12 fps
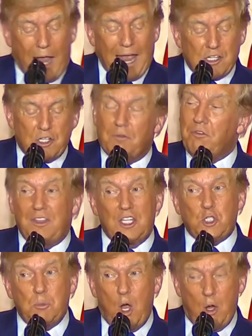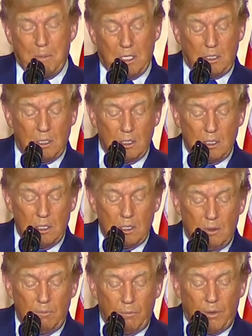as of this moment,
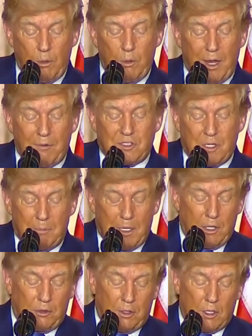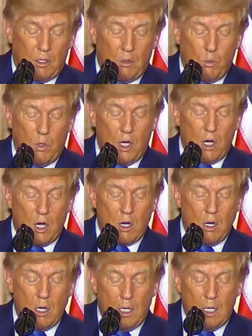and we have some out there, we
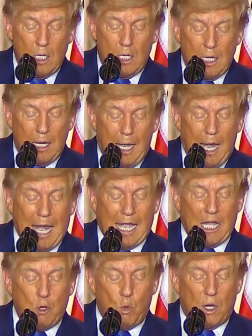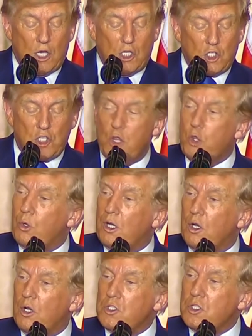are 80 wins and 3
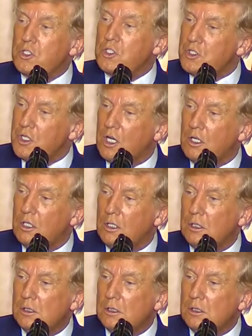losses. Is that good?